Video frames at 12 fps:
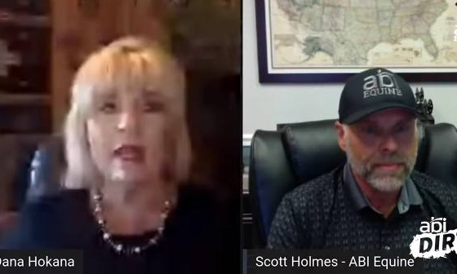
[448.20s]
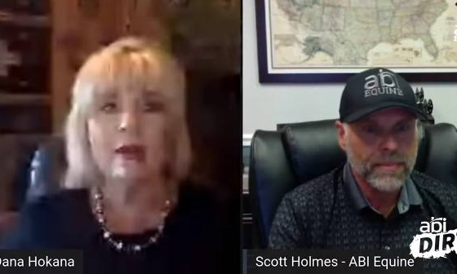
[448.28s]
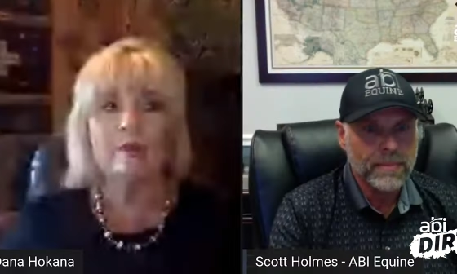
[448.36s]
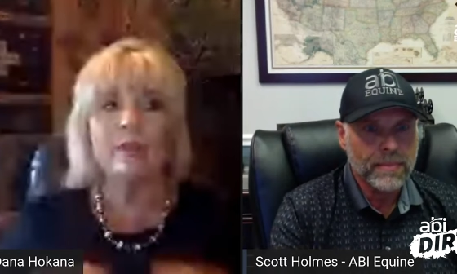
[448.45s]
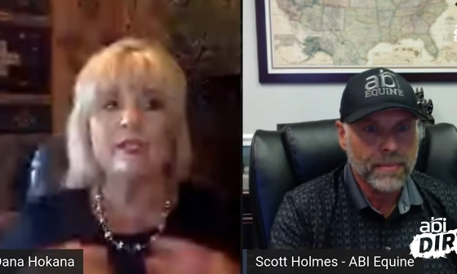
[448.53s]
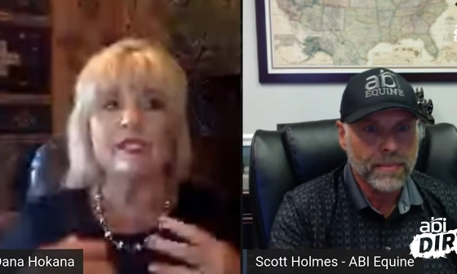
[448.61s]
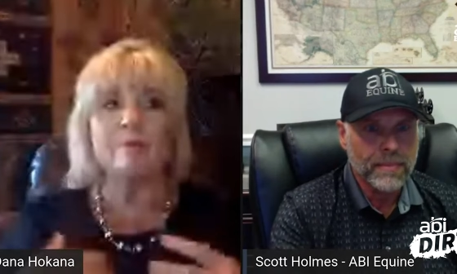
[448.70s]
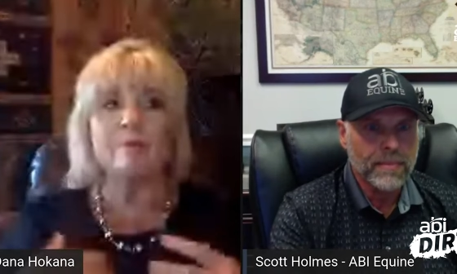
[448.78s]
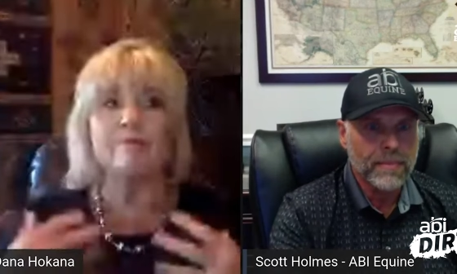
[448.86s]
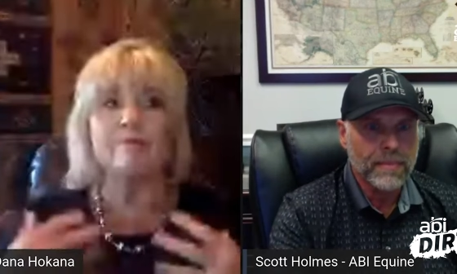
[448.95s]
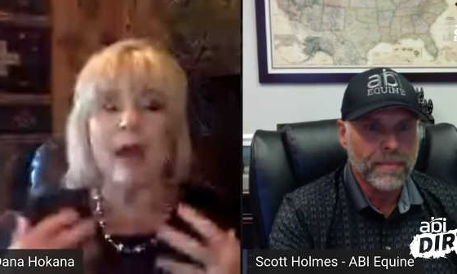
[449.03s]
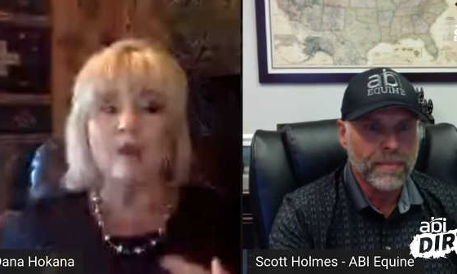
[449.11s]
Speaker 1: but it's
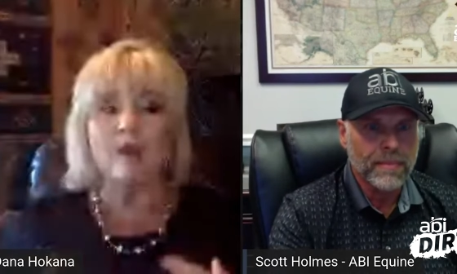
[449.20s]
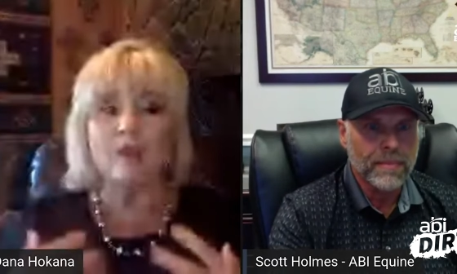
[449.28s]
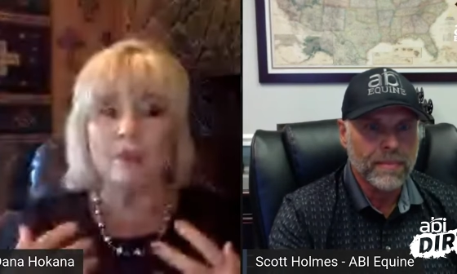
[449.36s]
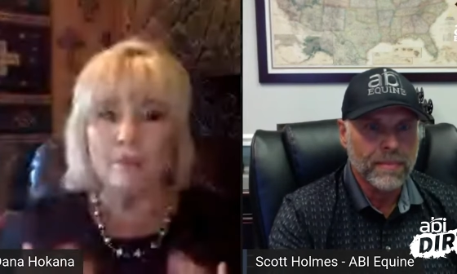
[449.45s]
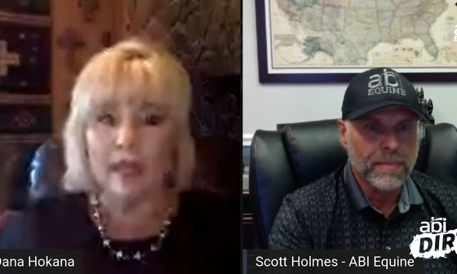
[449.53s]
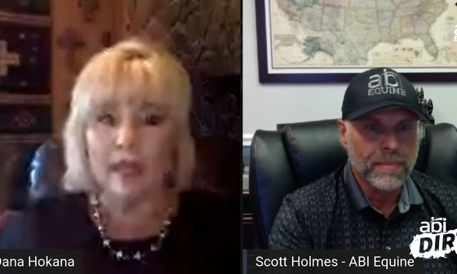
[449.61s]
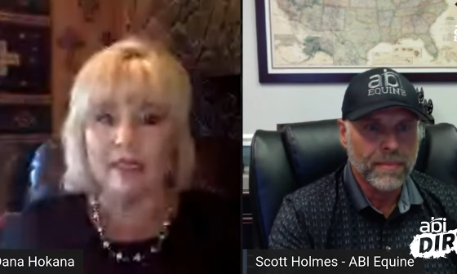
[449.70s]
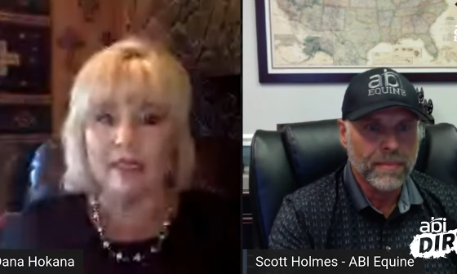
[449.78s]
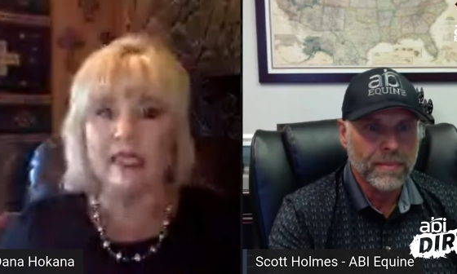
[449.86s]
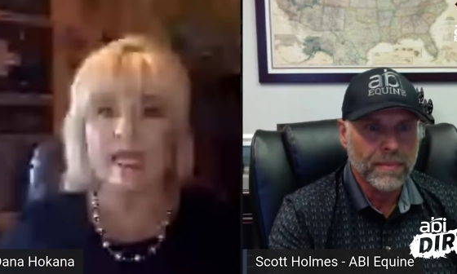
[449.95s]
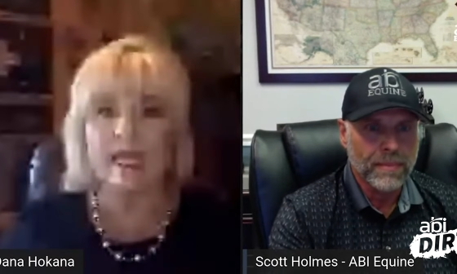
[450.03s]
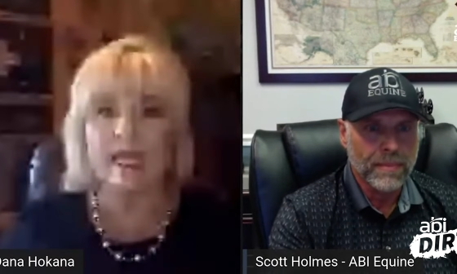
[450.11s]
about the
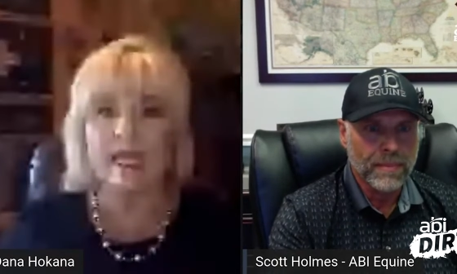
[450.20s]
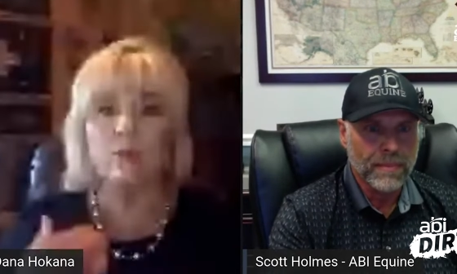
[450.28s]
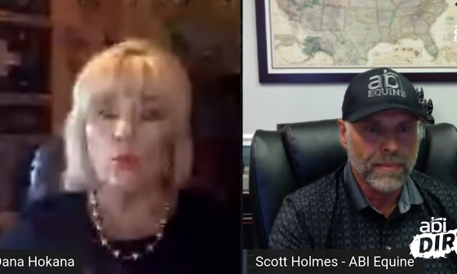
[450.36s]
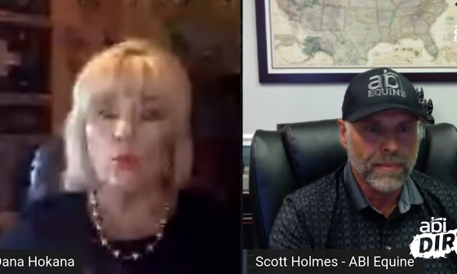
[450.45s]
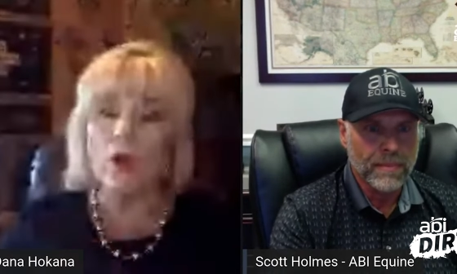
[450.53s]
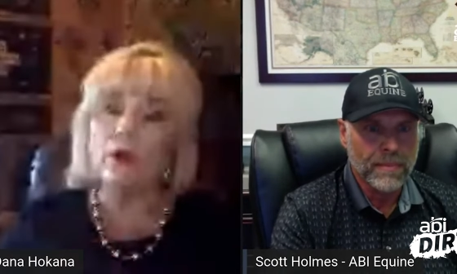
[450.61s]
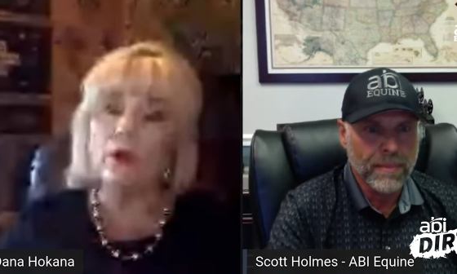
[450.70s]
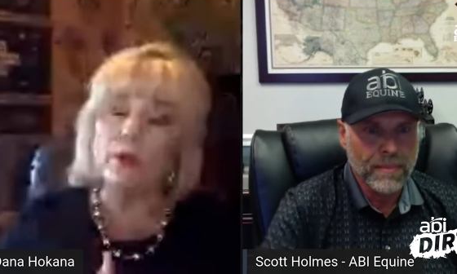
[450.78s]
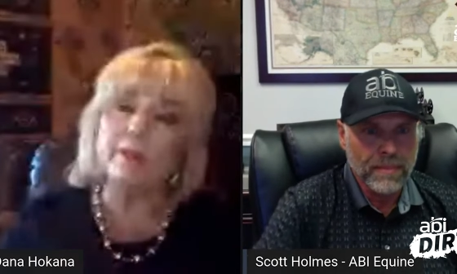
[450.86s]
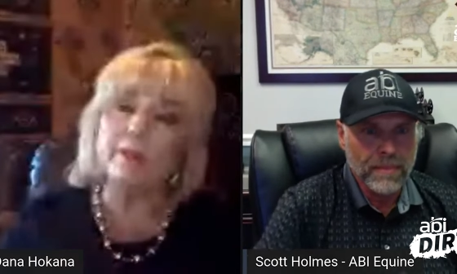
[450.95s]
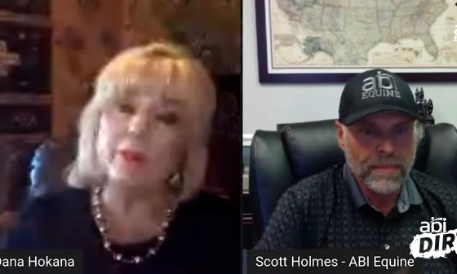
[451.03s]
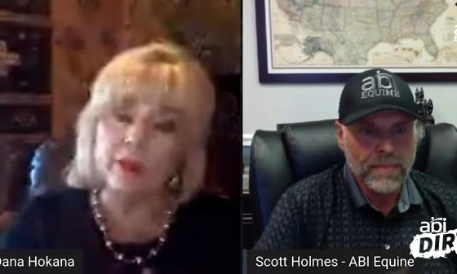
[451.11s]
mindset of what we
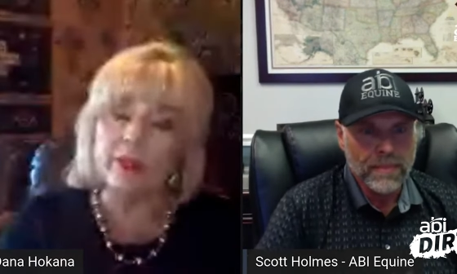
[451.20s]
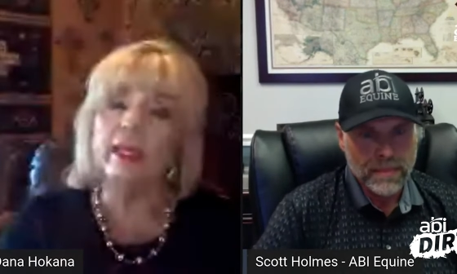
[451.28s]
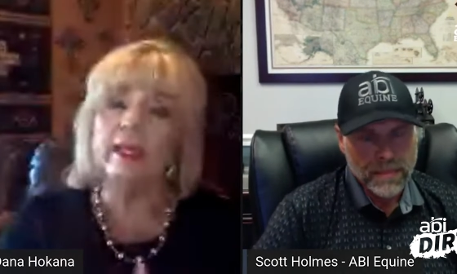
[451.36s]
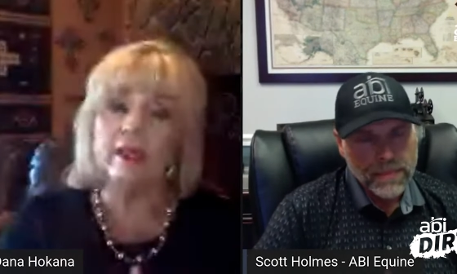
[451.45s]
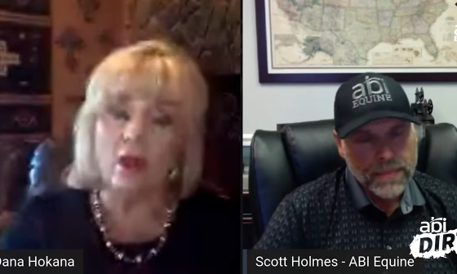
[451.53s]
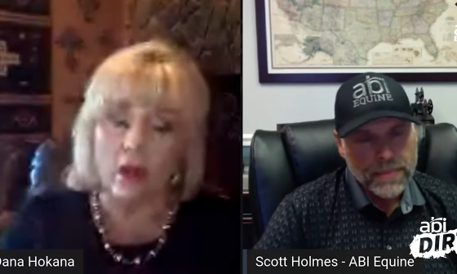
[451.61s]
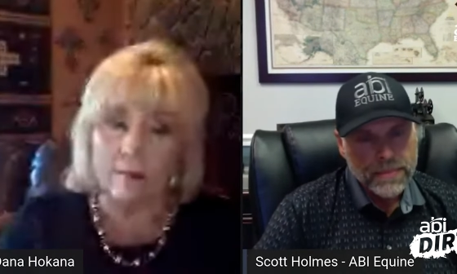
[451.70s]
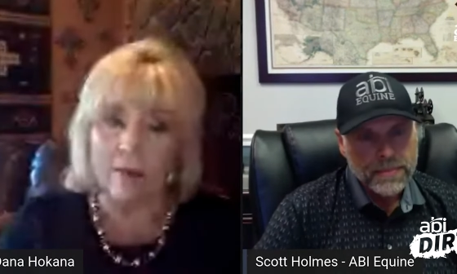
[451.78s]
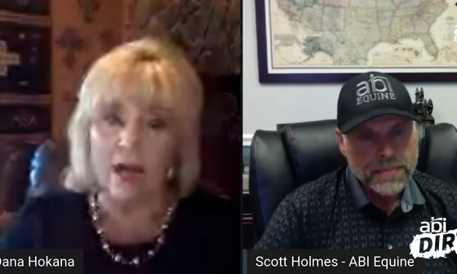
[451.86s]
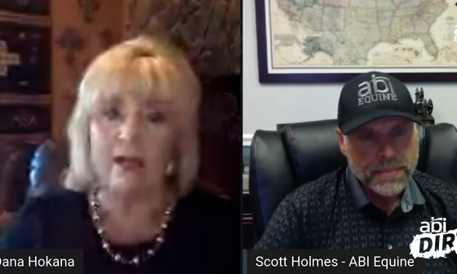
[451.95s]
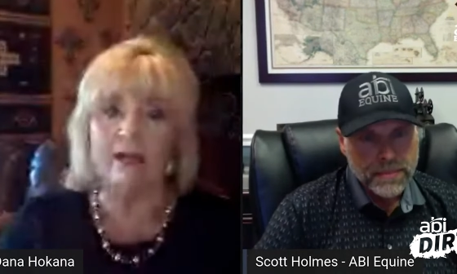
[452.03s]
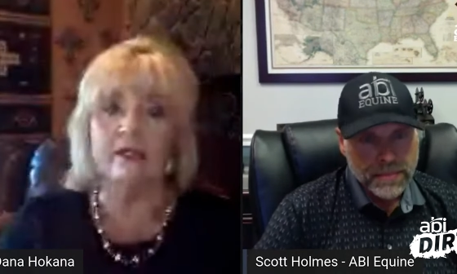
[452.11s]
put in our
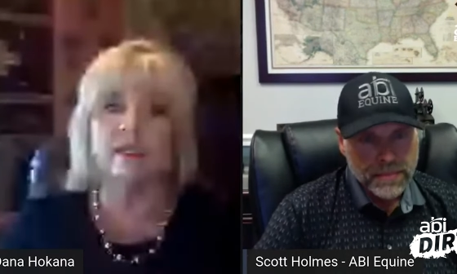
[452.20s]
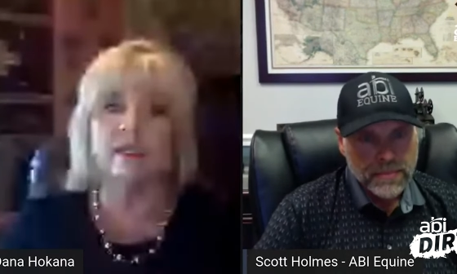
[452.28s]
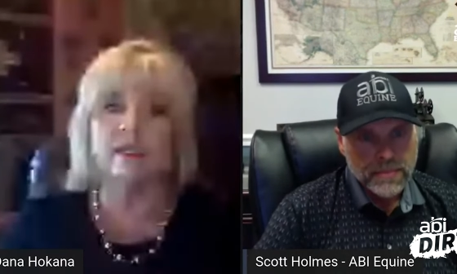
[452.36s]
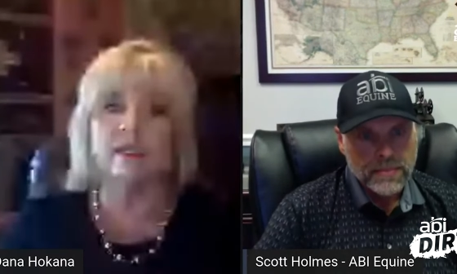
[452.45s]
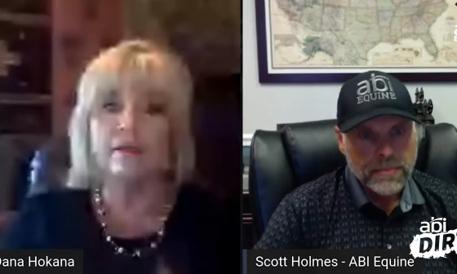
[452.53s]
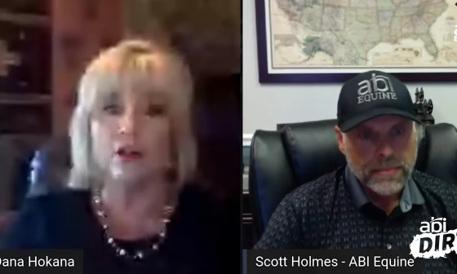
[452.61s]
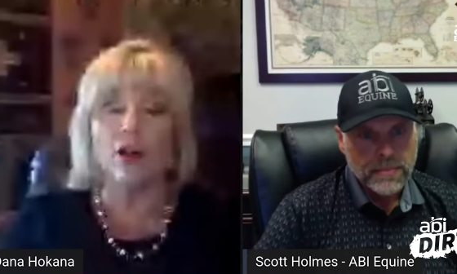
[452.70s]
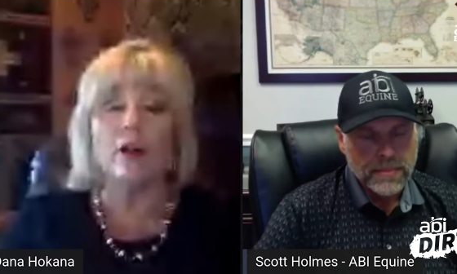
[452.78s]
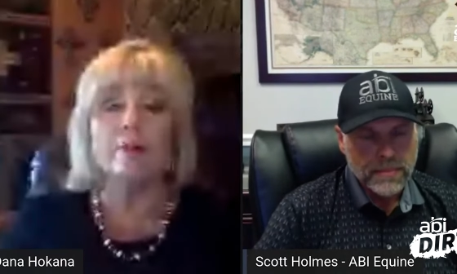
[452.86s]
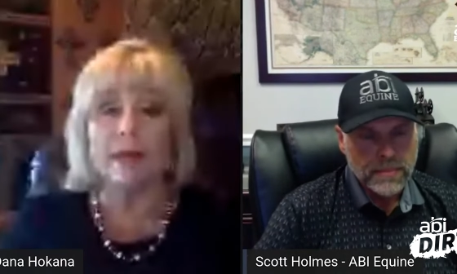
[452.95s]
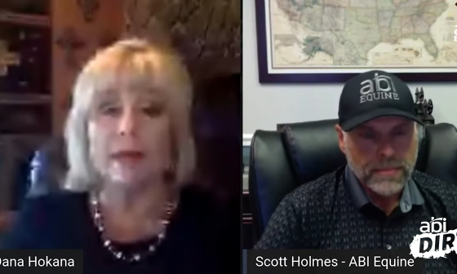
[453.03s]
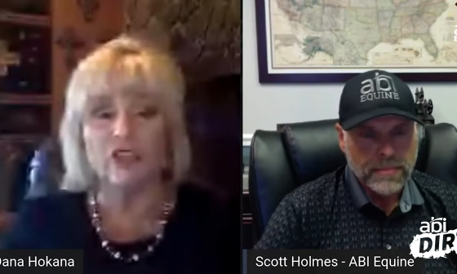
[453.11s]
minds for our
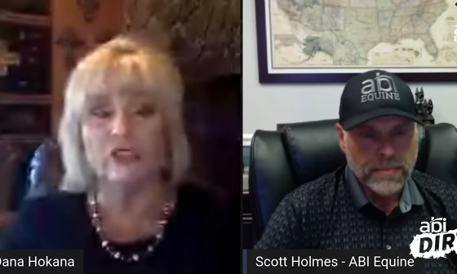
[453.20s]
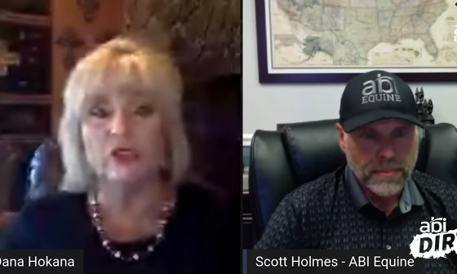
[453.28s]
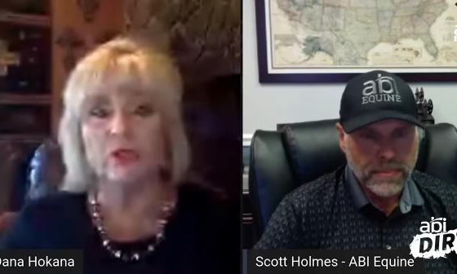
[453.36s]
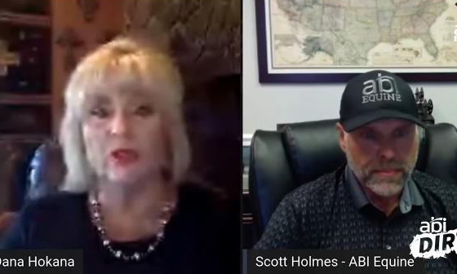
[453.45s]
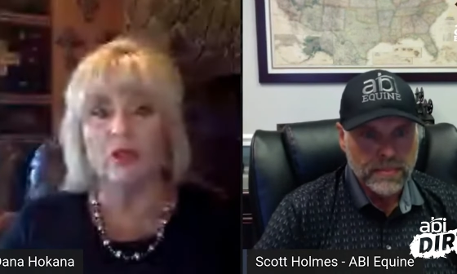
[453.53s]
budgets with our